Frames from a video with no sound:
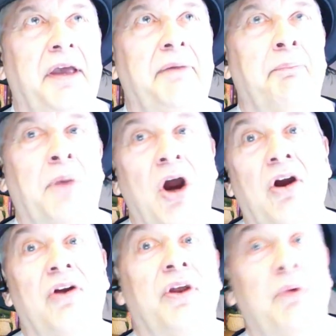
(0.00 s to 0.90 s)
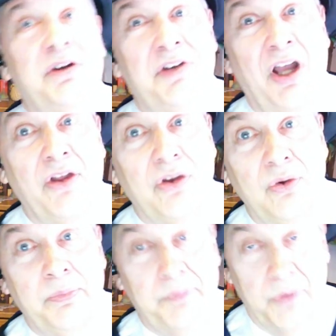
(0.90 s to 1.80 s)
marker that would tell you
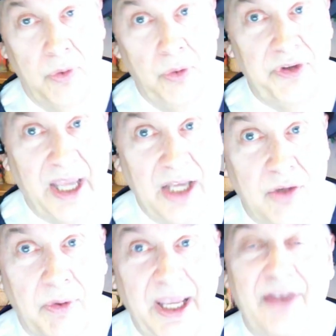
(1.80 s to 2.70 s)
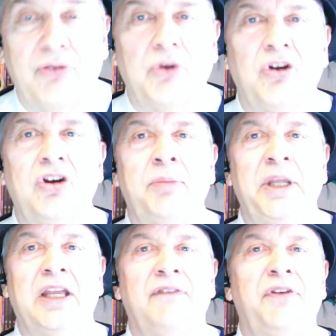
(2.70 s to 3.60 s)
whose head you were in, so it could be
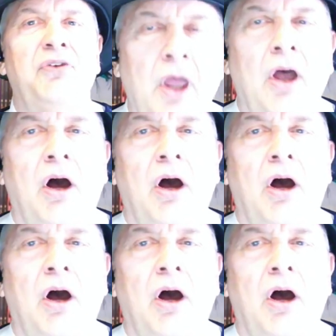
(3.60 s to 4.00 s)
confusing.